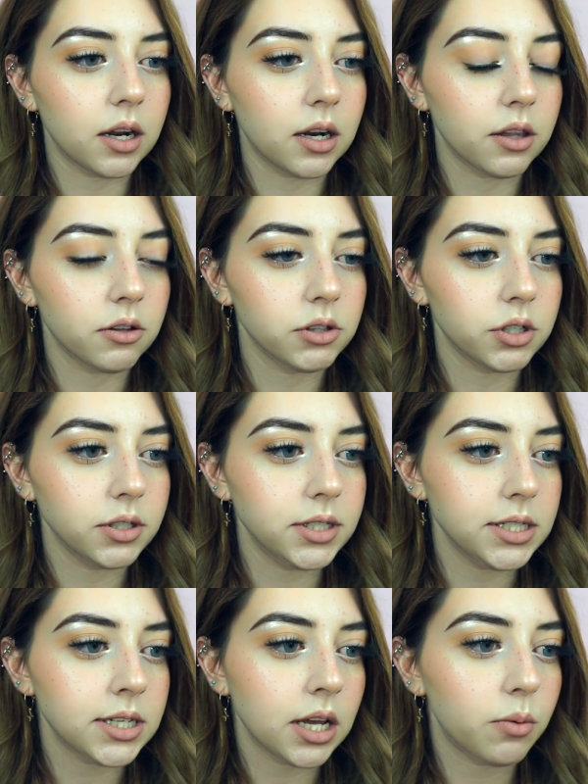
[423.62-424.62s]
another little
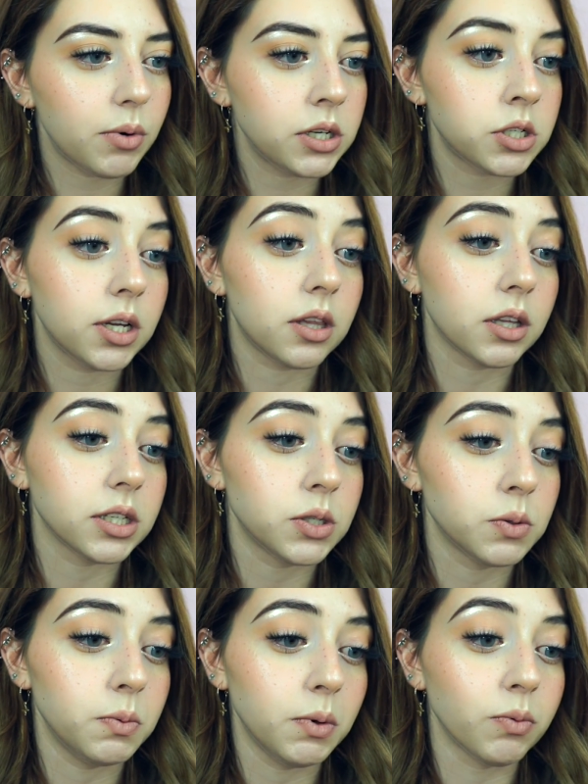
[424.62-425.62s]
detail brush. I thought this
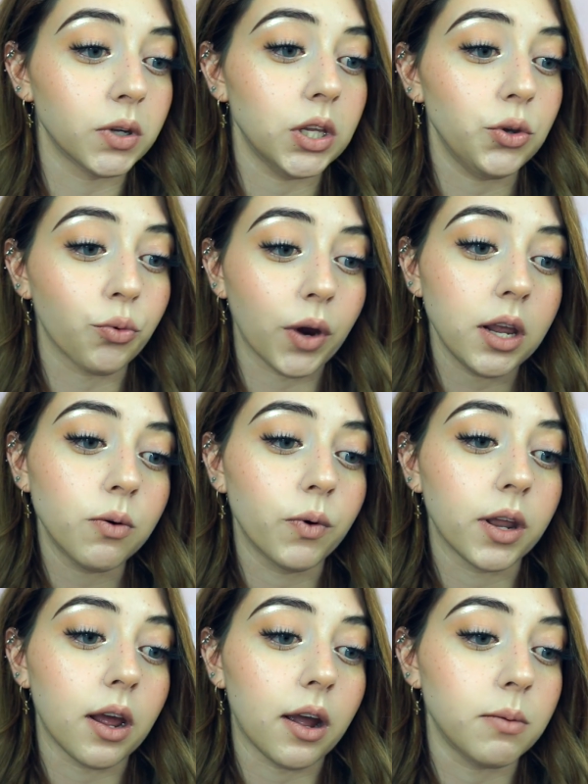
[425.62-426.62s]
would be really great
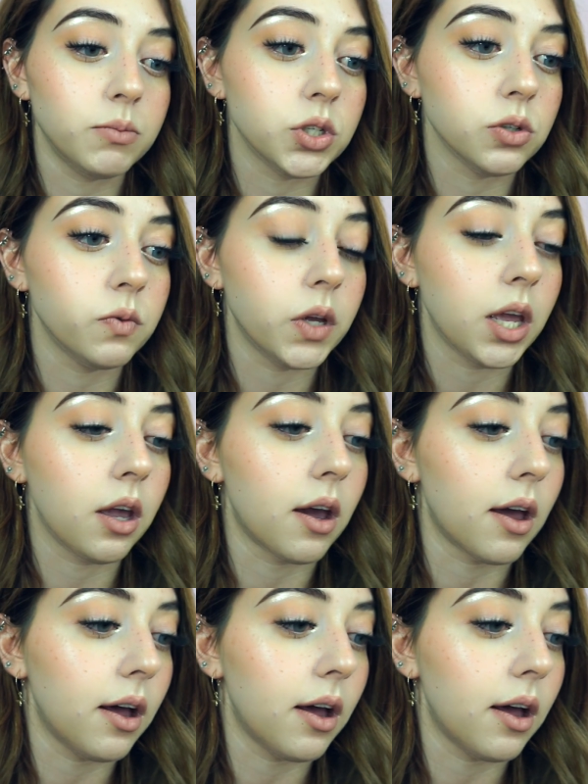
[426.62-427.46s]
when I'm doing,